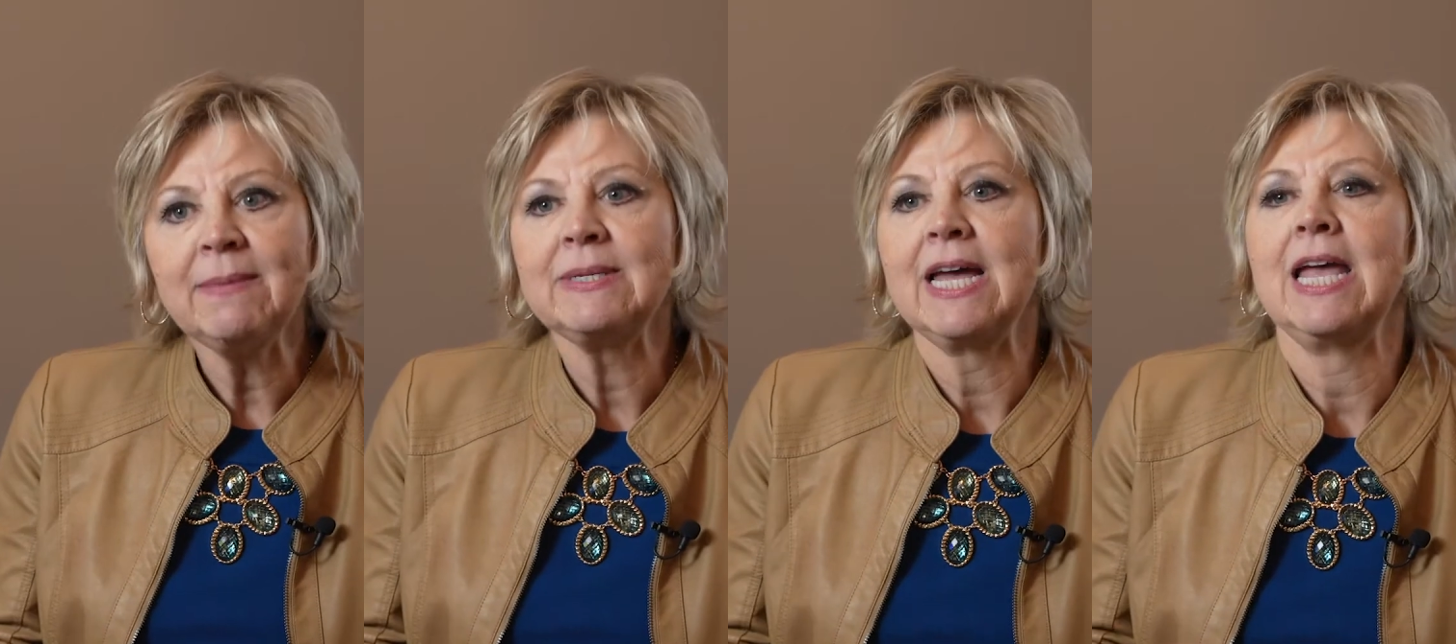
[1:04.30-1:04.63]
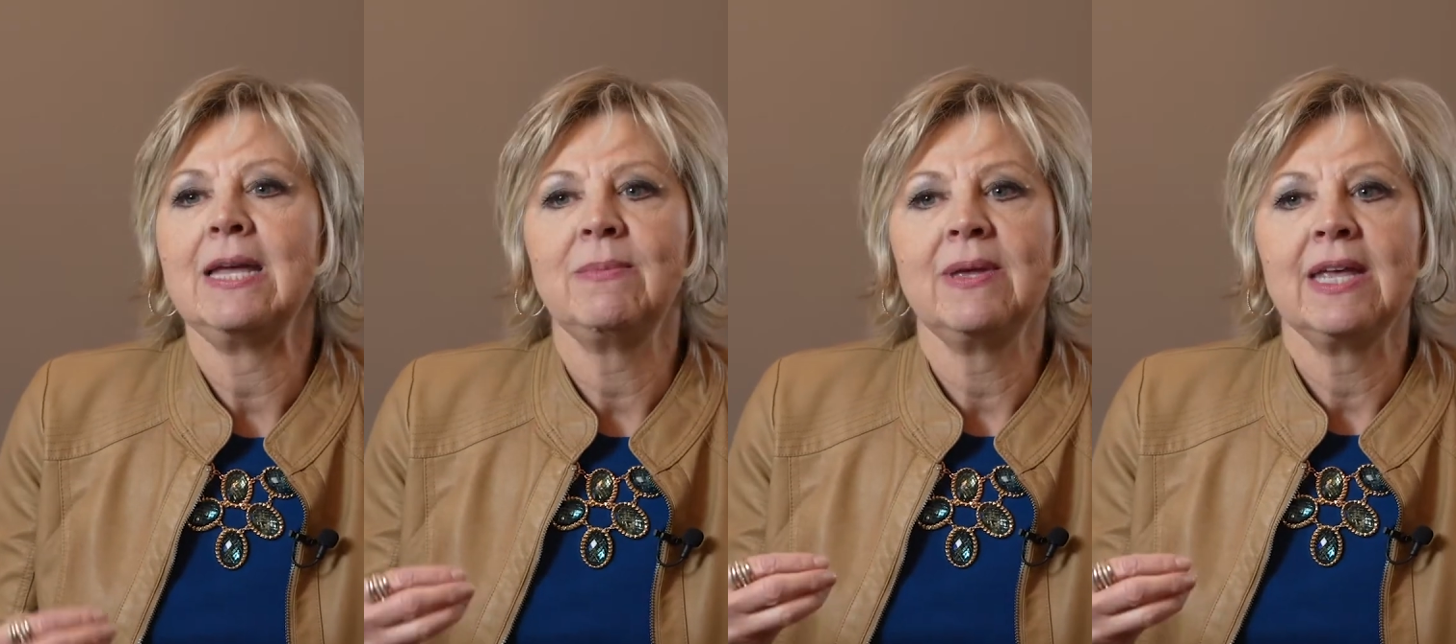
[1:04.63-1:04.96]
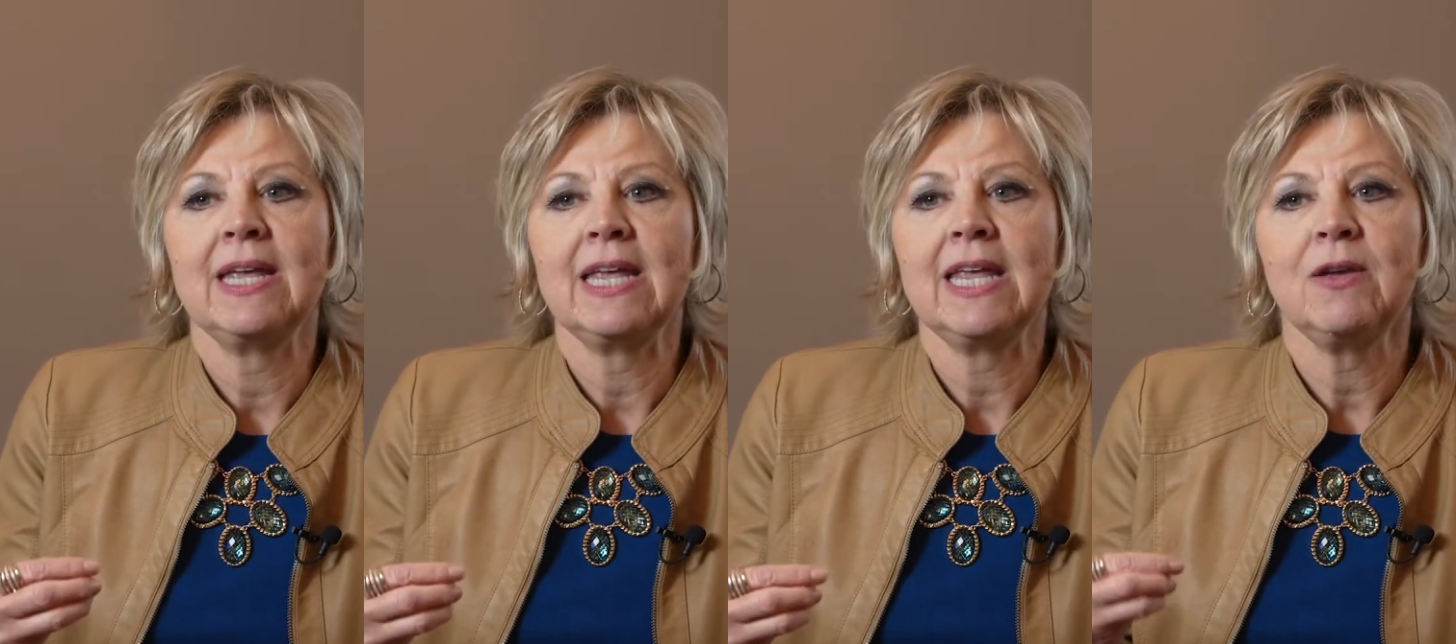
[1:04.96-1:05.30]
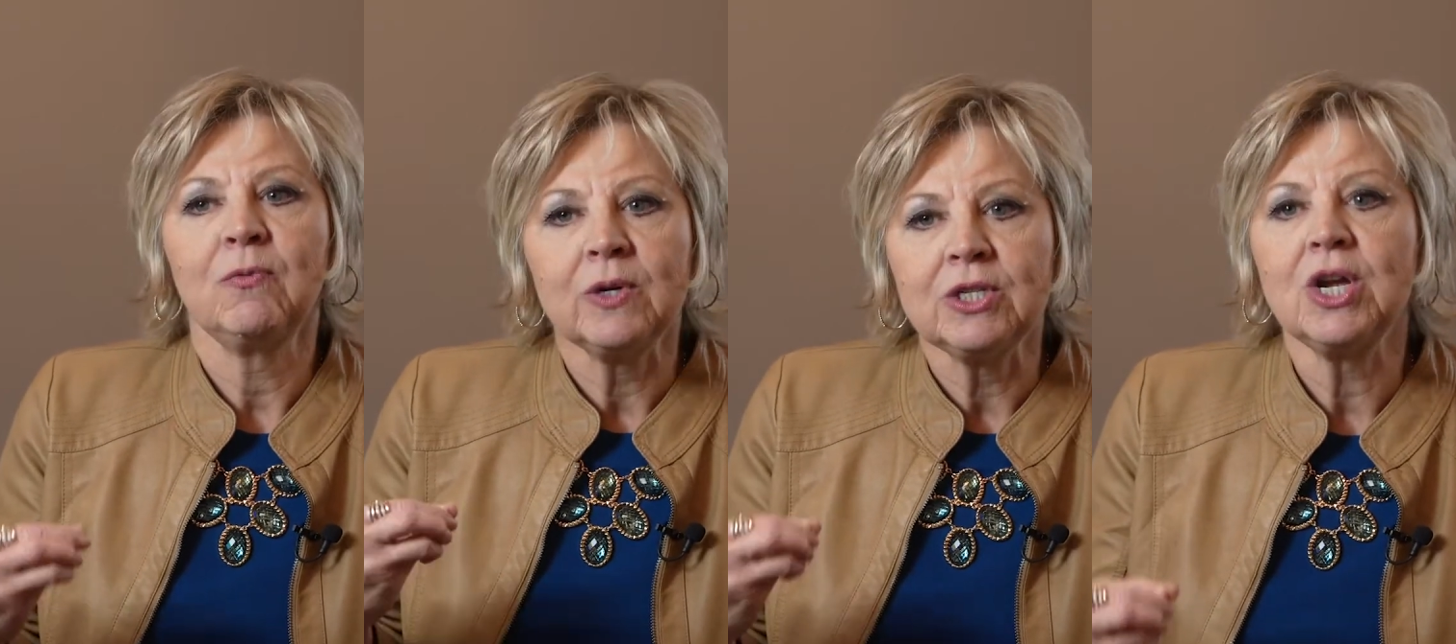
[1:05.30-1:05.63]
time,
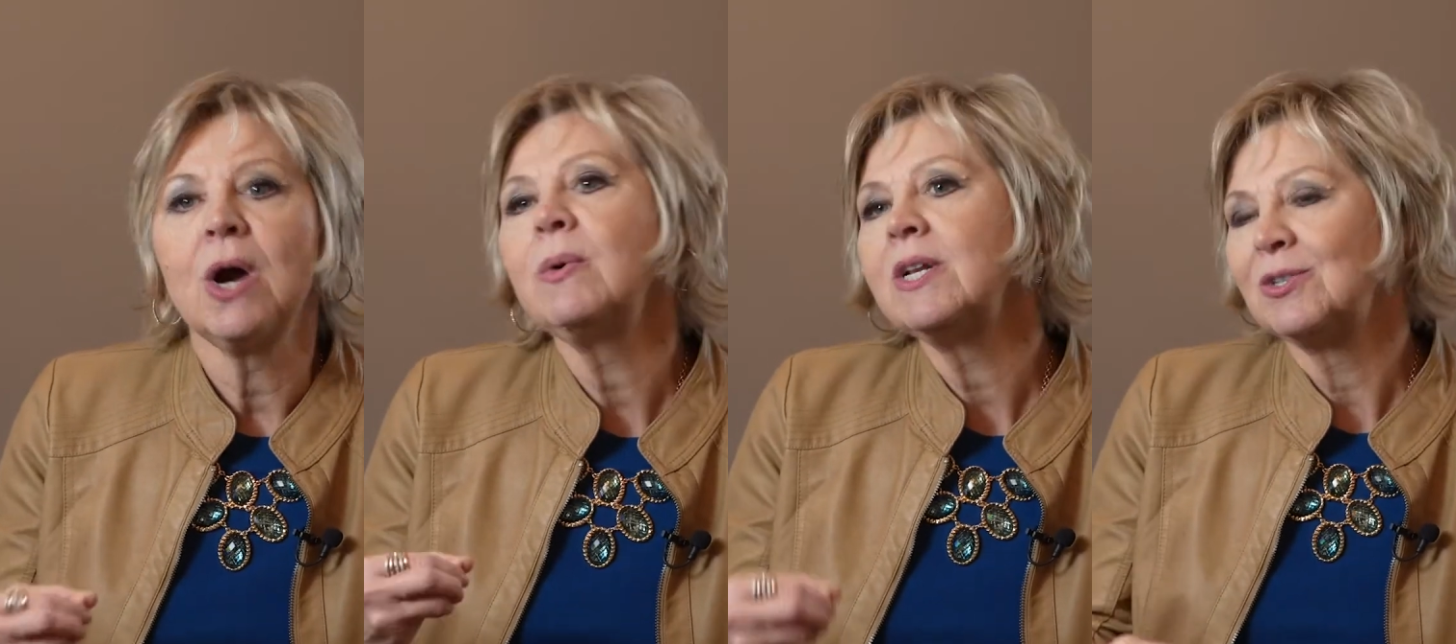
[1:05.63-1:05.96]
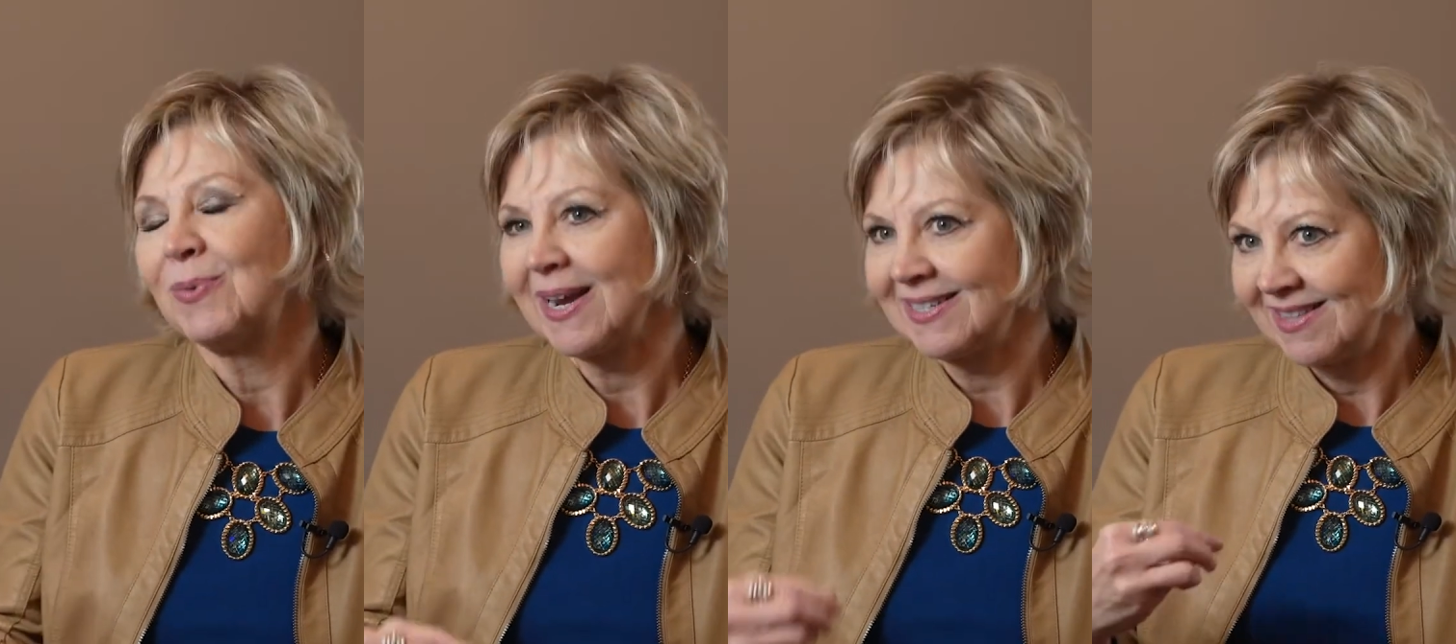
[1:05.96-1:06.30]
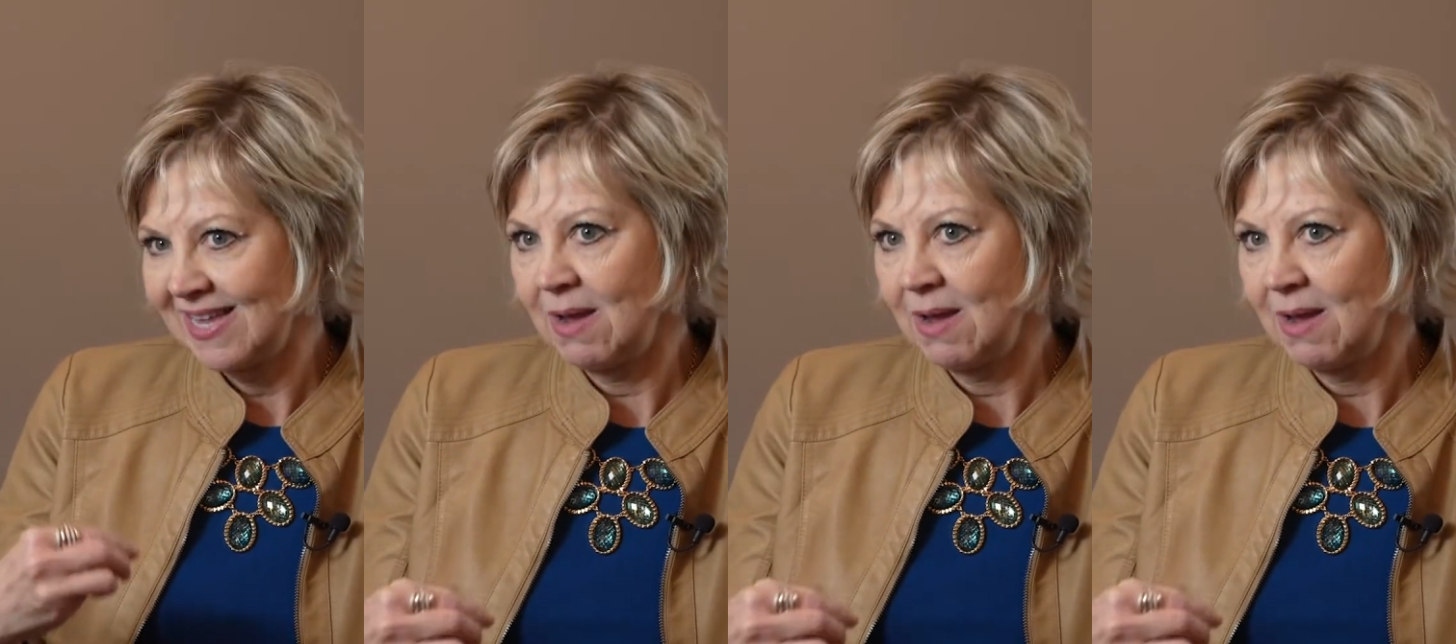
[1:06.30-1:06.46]
if we don't address the